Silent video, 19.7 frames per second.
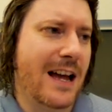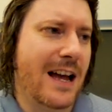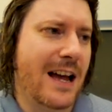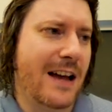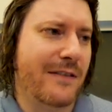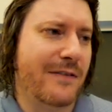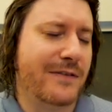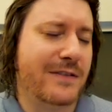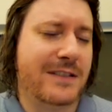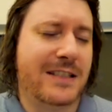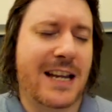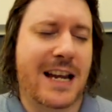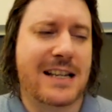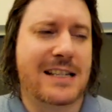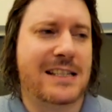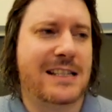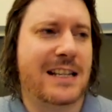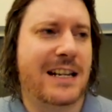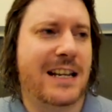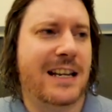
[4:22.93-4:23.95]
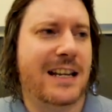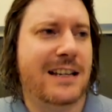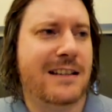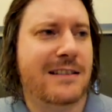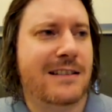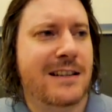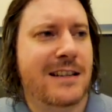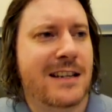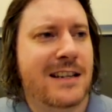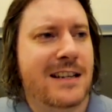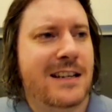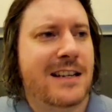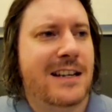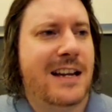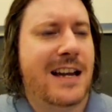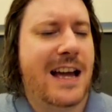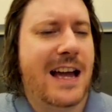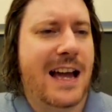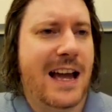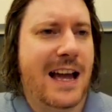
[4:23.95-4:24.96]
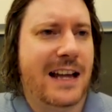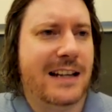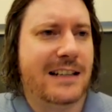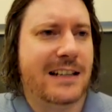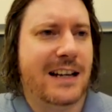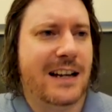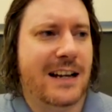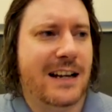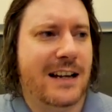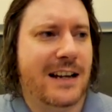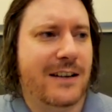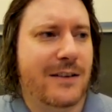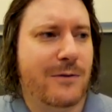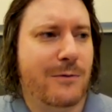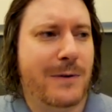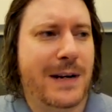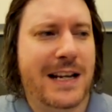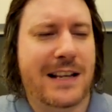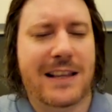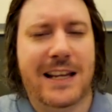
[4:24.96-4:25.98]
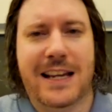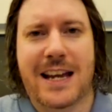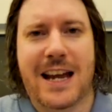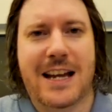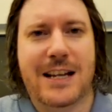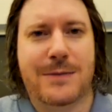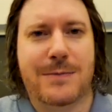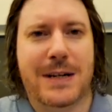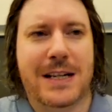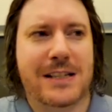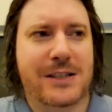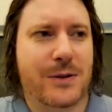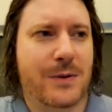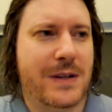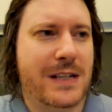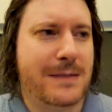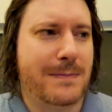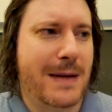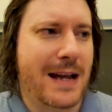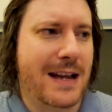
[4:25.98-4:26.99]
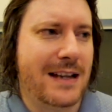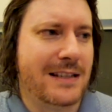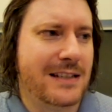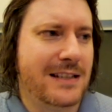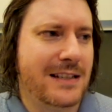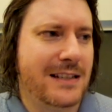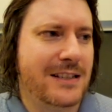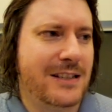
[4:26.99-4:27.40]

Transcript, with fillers: I've tested it and real engagement is always best.